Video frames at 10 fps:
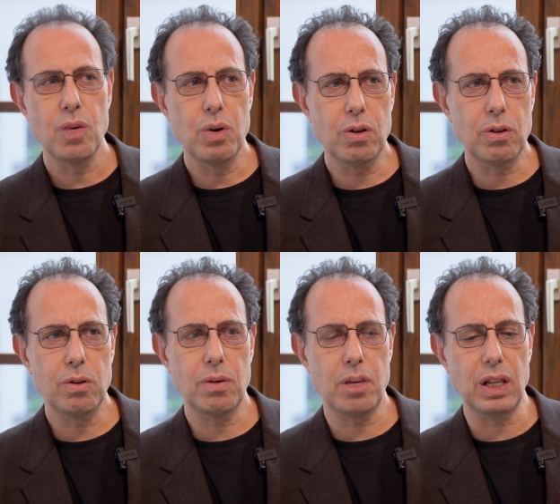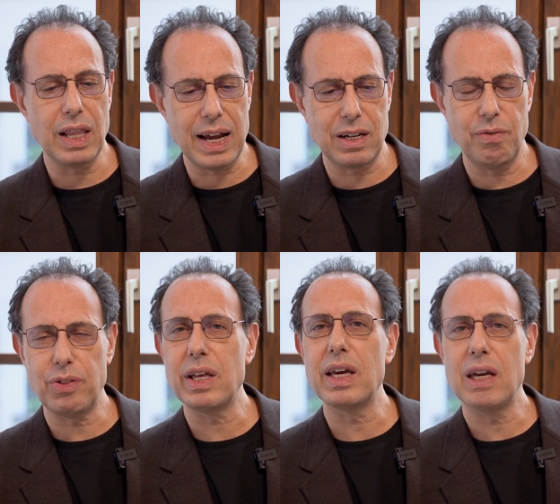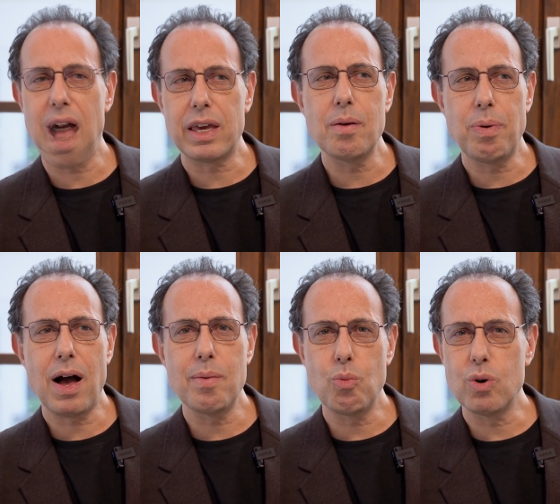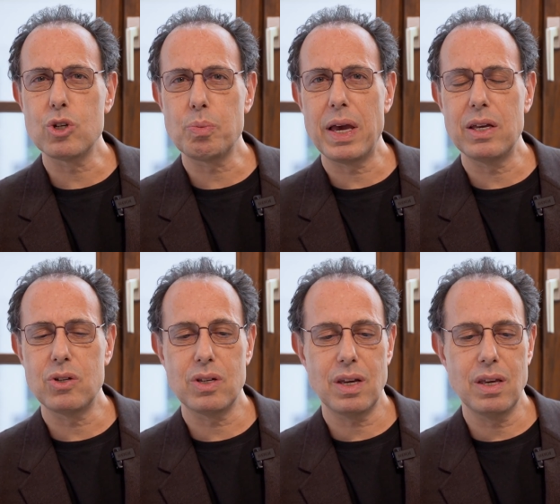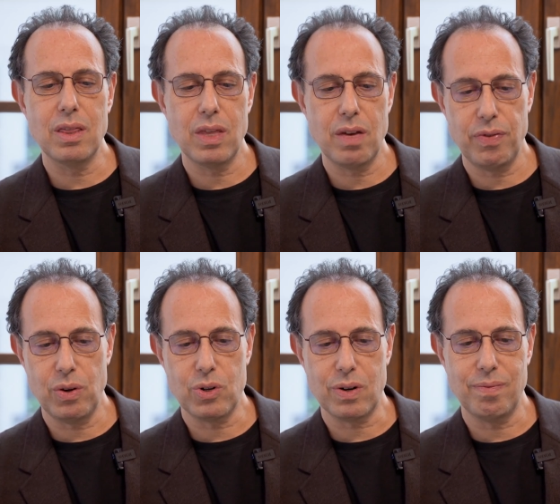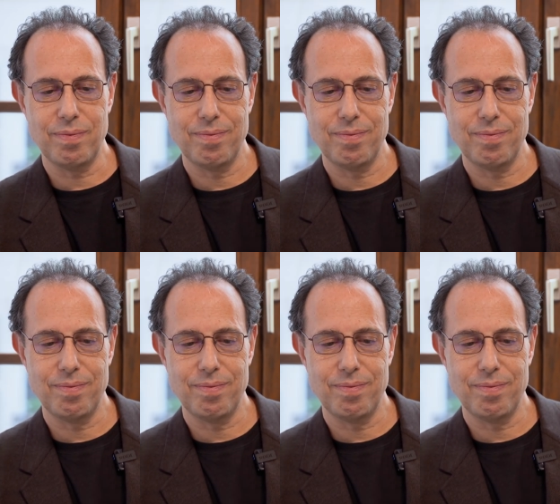will collectively occupy more space in the future.